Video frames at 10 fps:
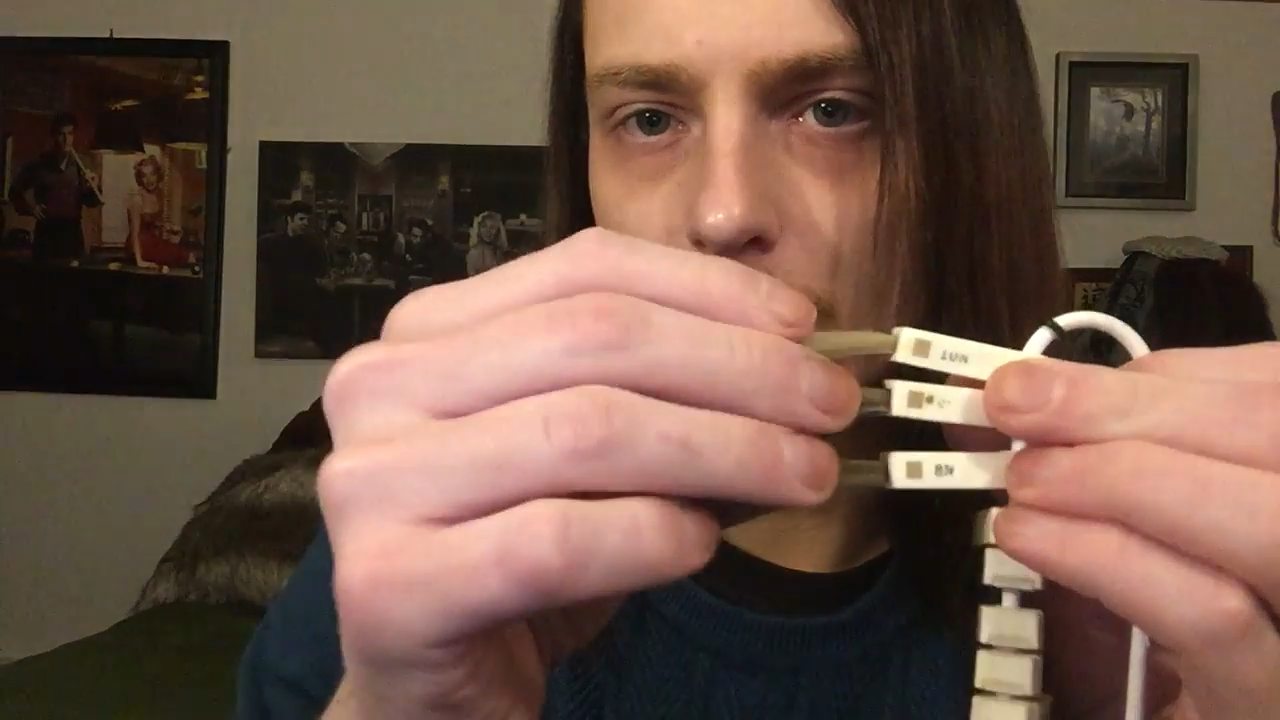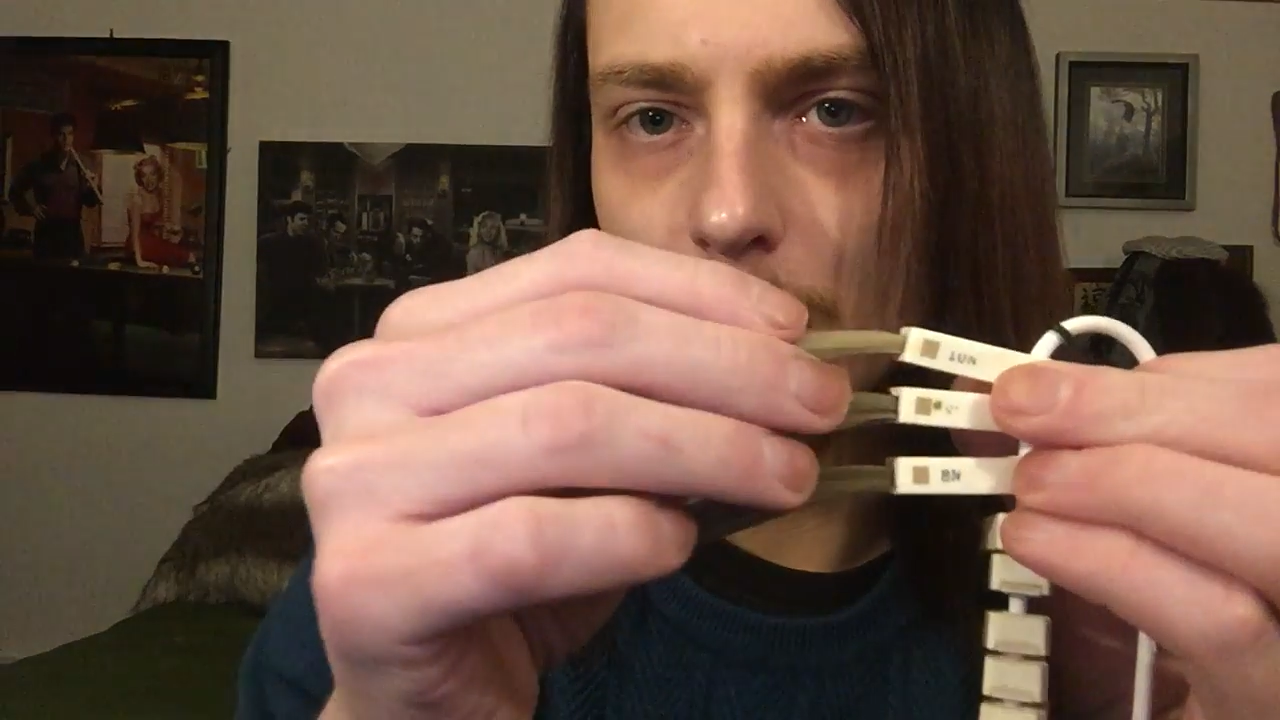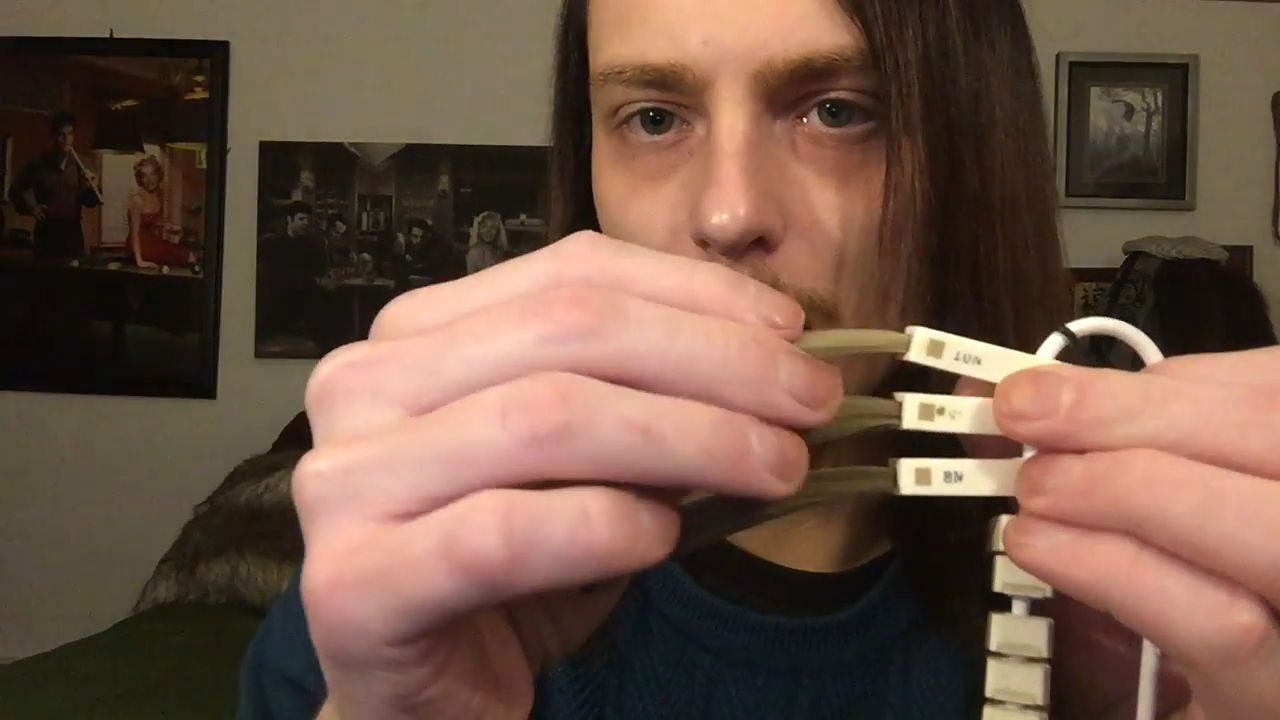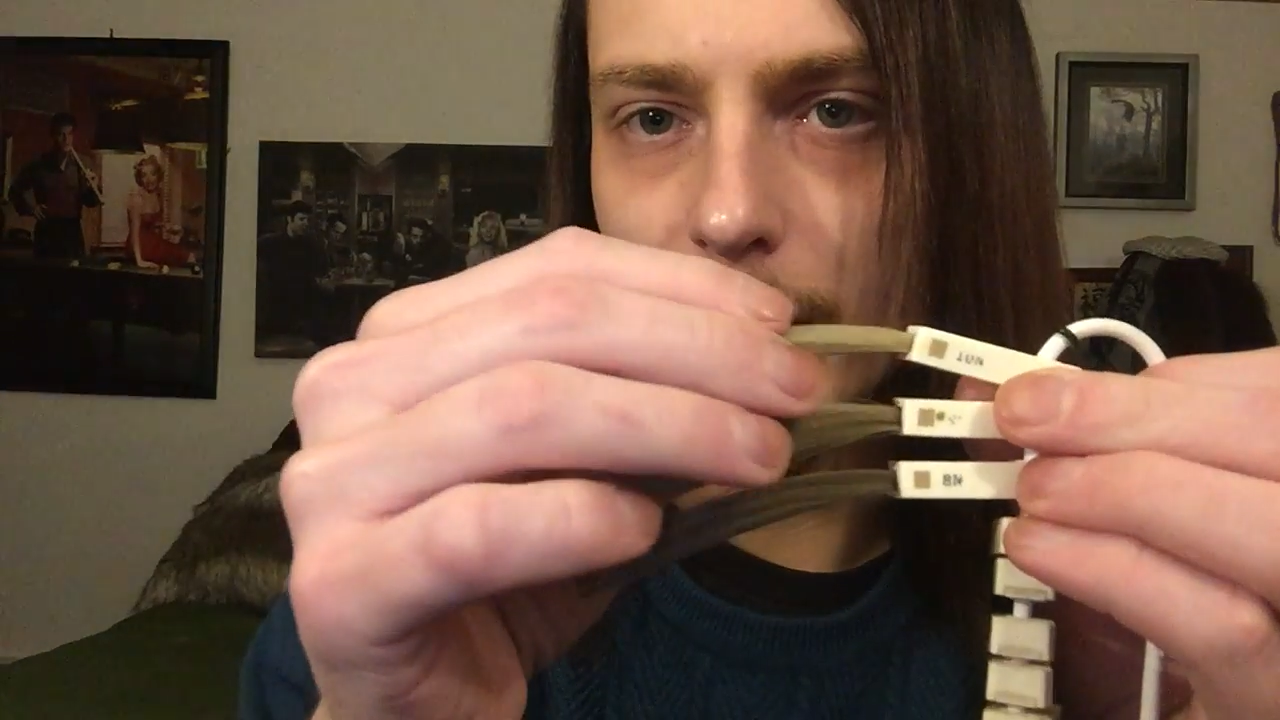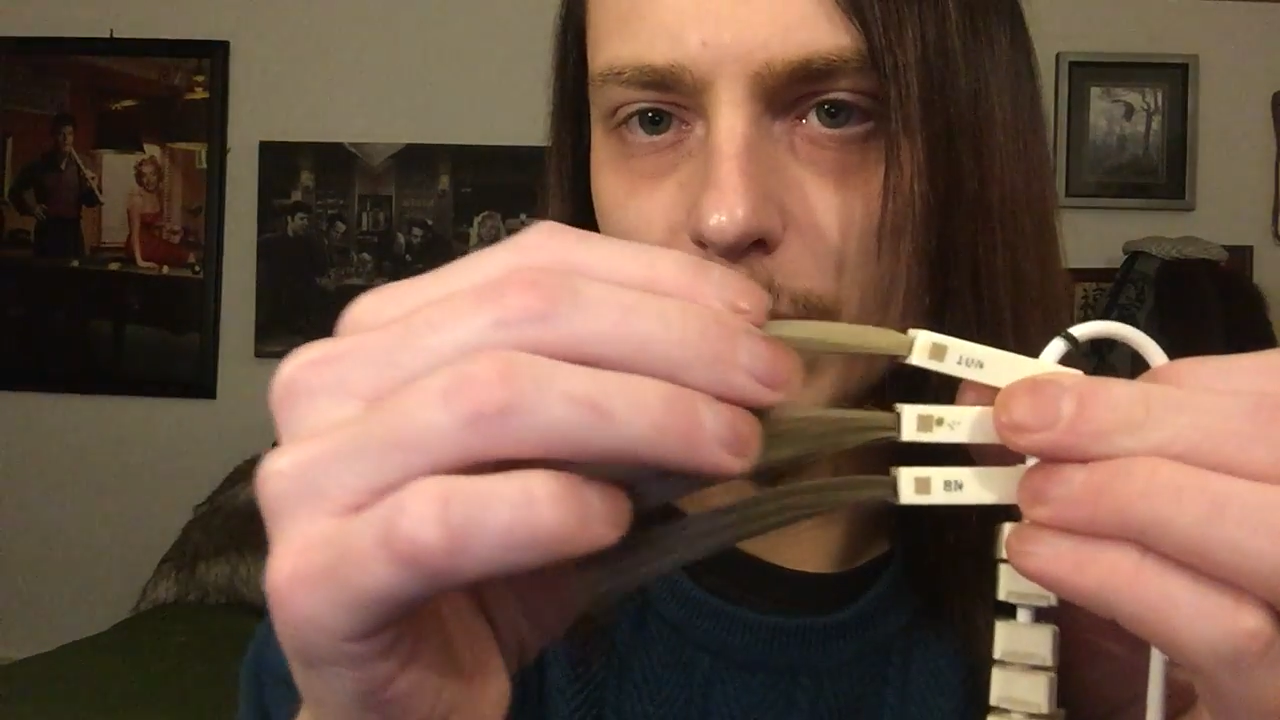
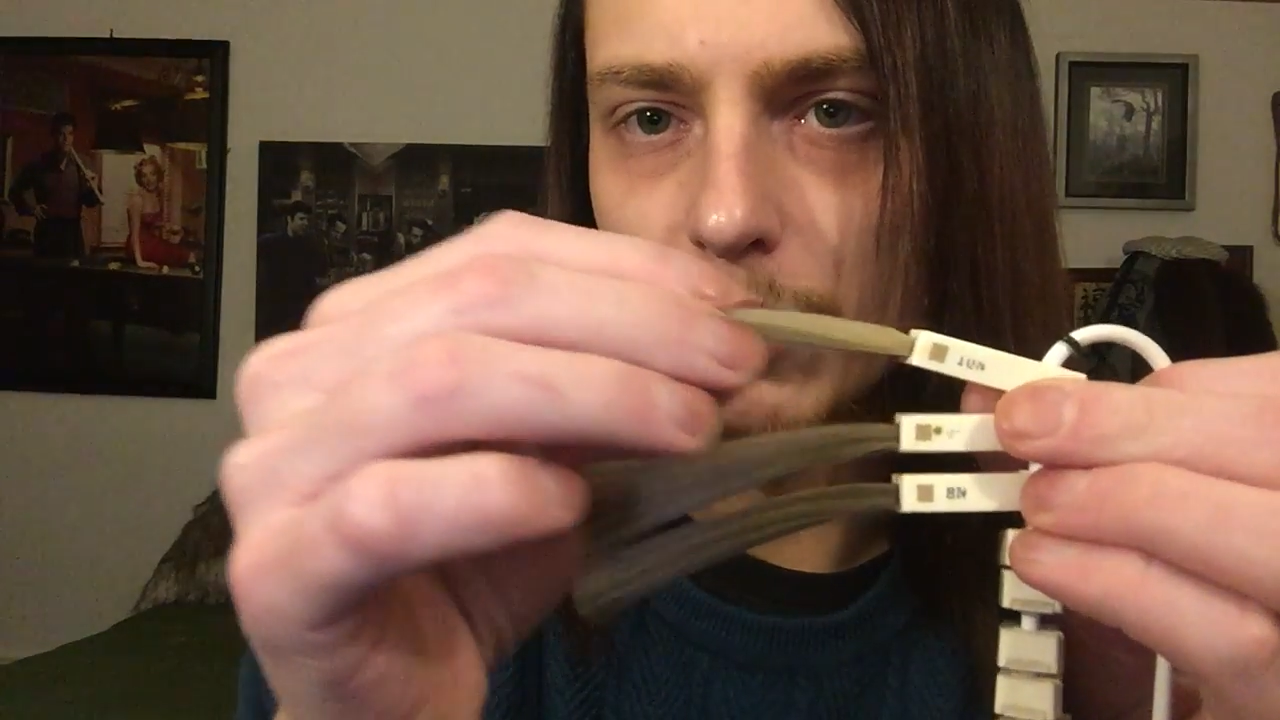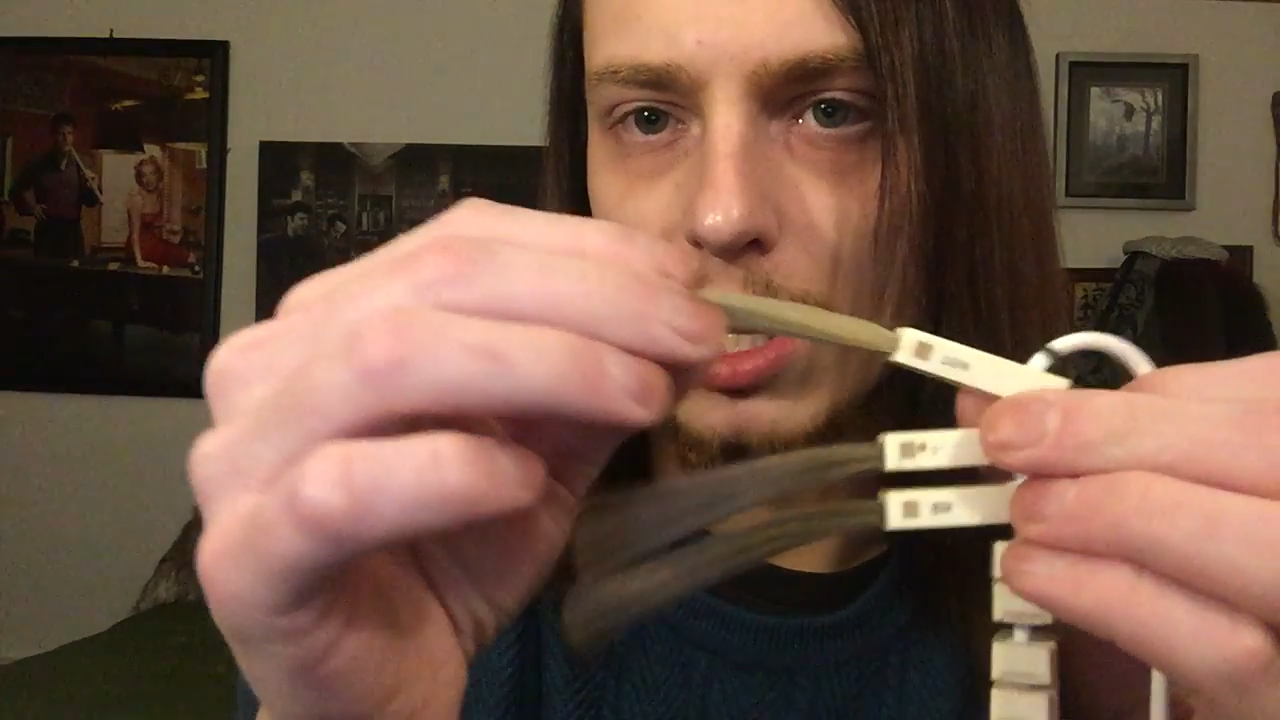a light